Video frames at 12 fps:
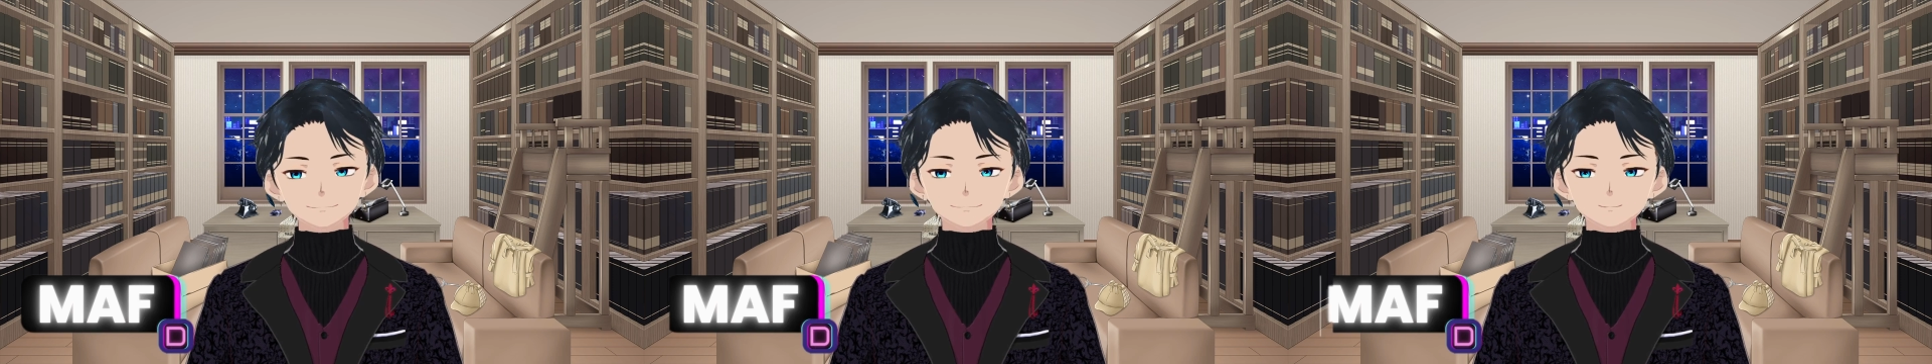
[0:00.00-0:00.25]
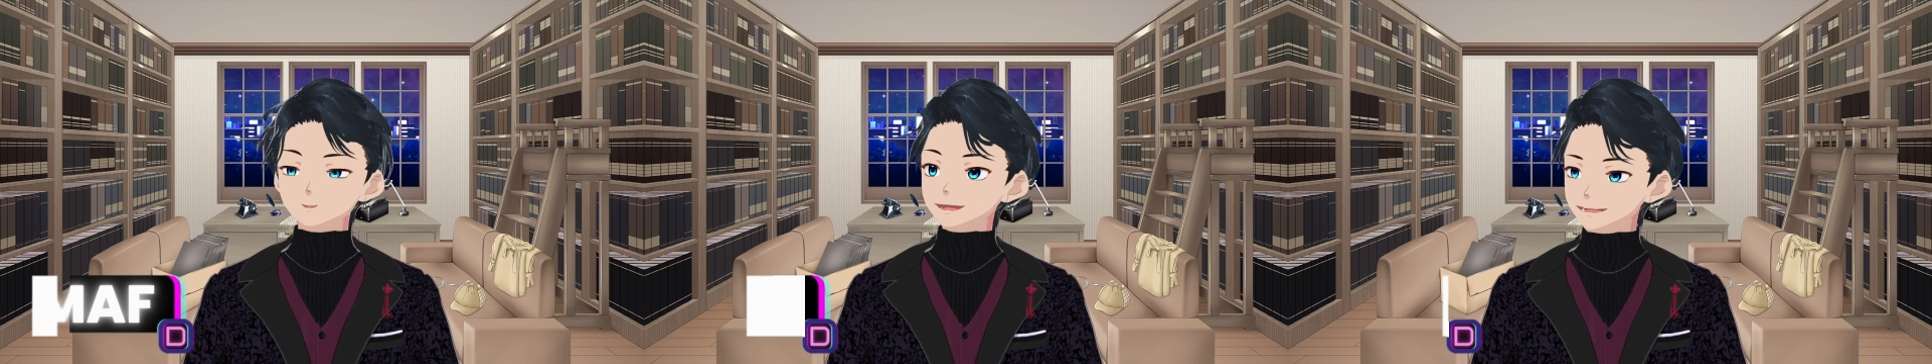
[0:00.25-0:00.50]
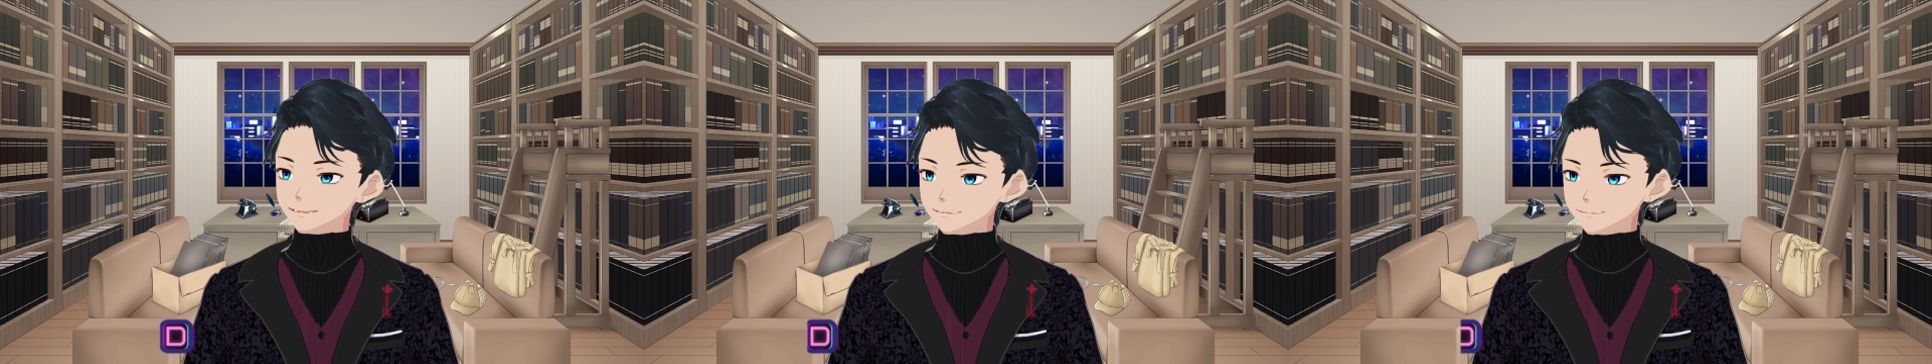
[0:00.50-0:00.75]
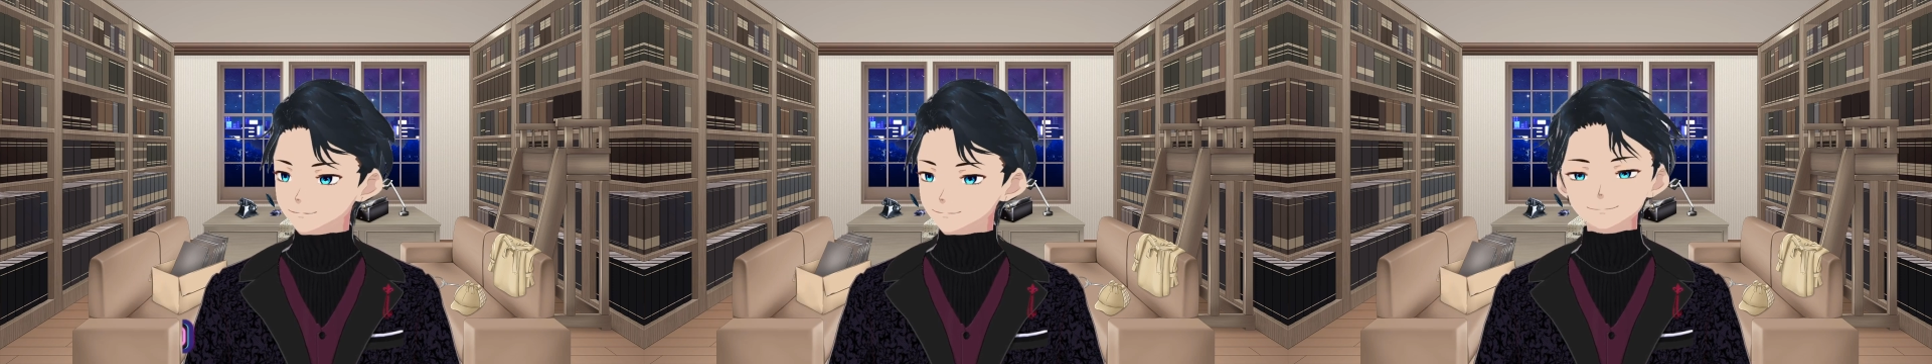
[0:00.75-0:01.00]
Well,
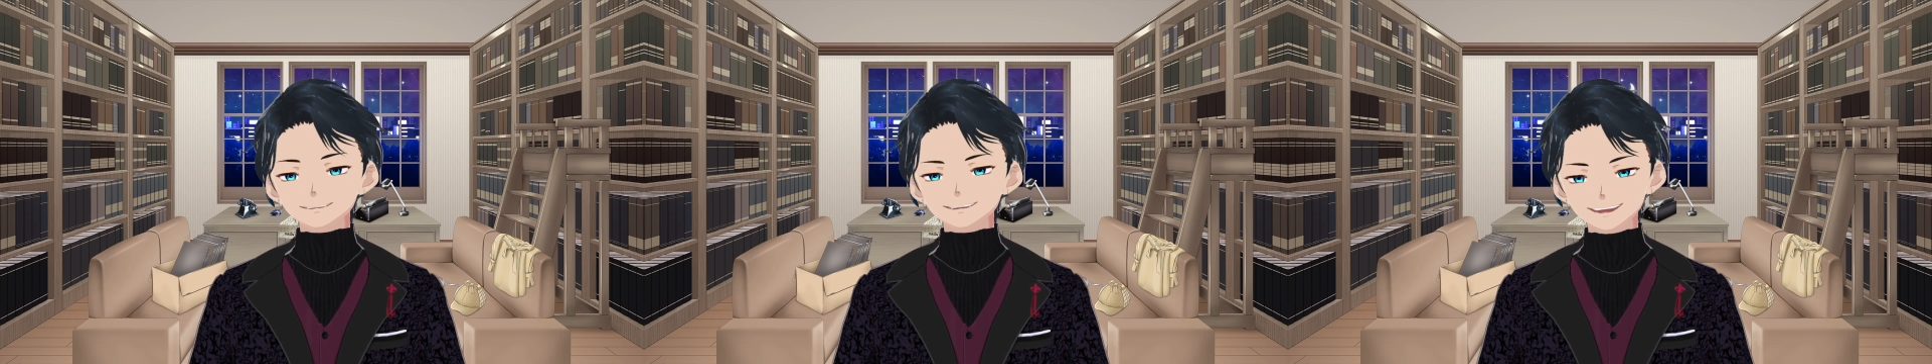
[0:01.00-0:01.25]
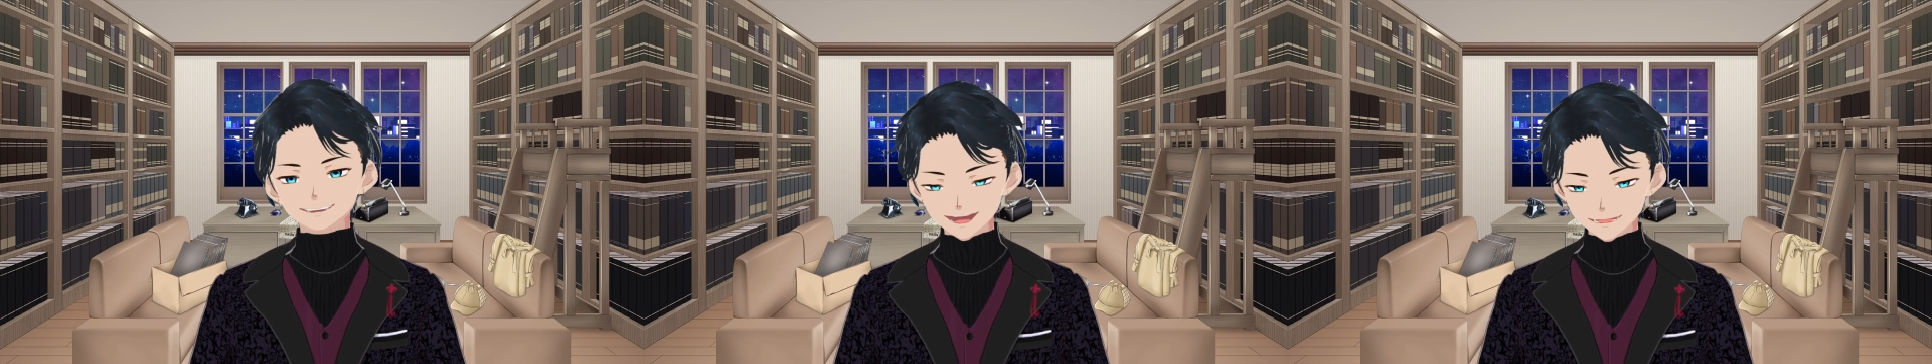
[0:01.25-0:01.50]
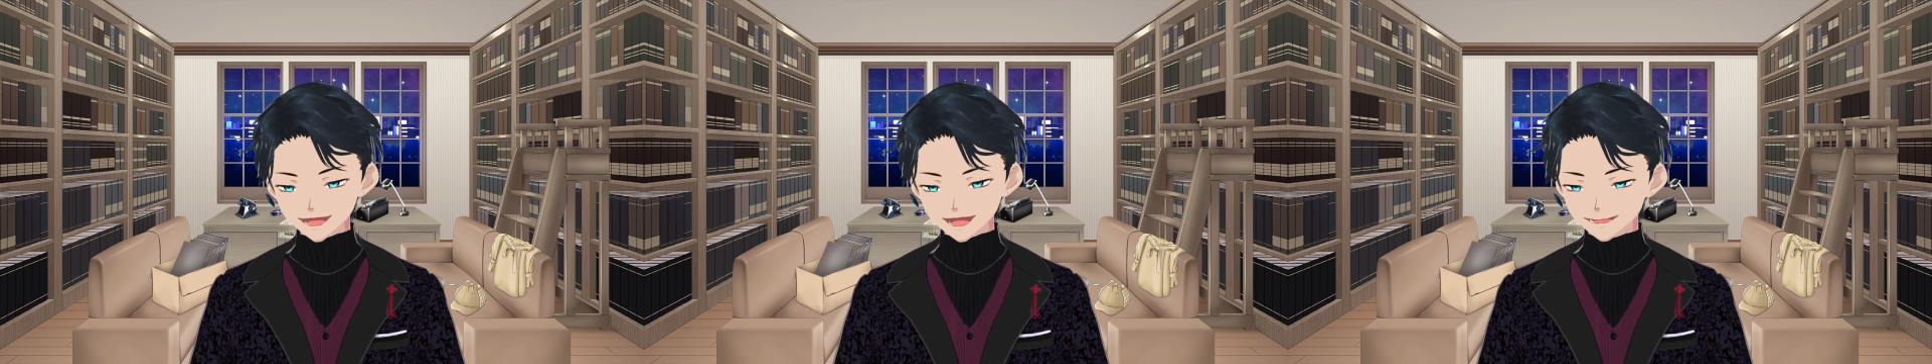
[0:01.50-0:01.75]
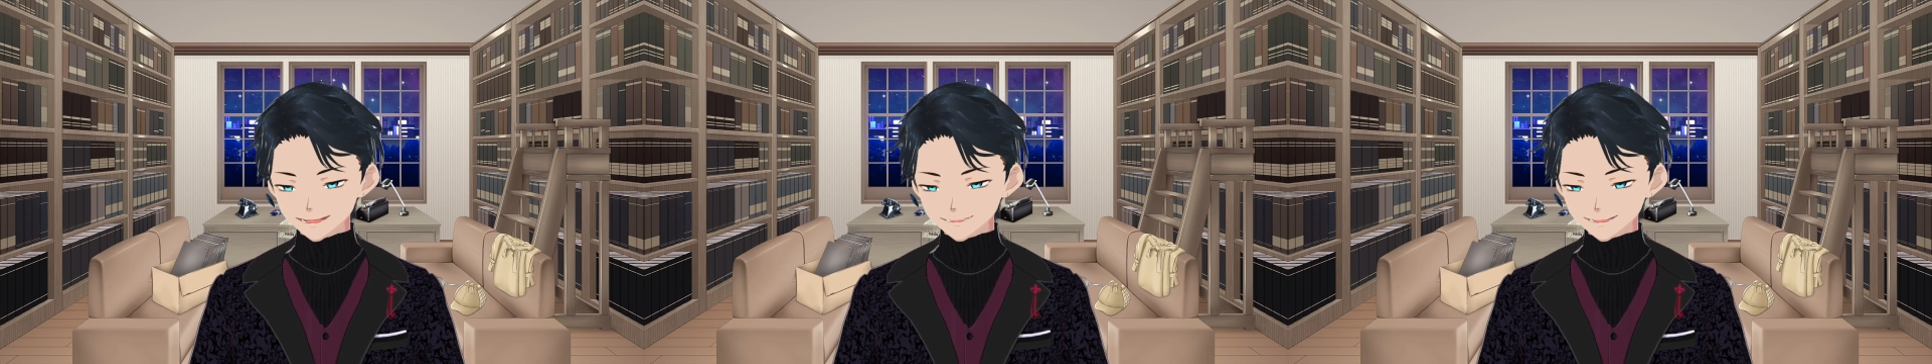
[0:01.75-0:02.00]
let's define
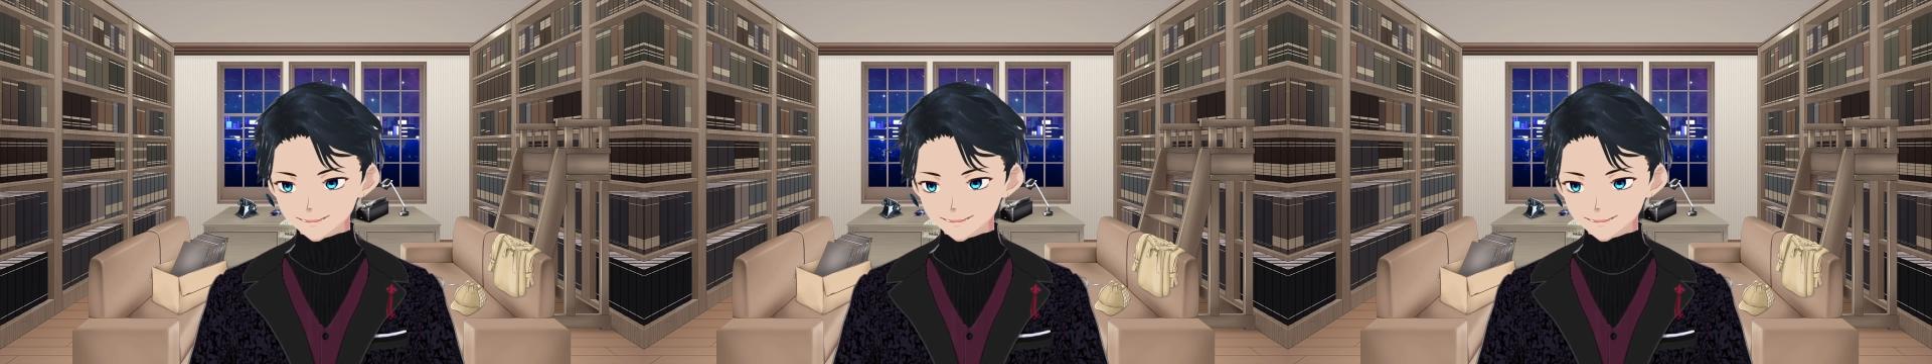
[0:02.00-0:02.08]
it.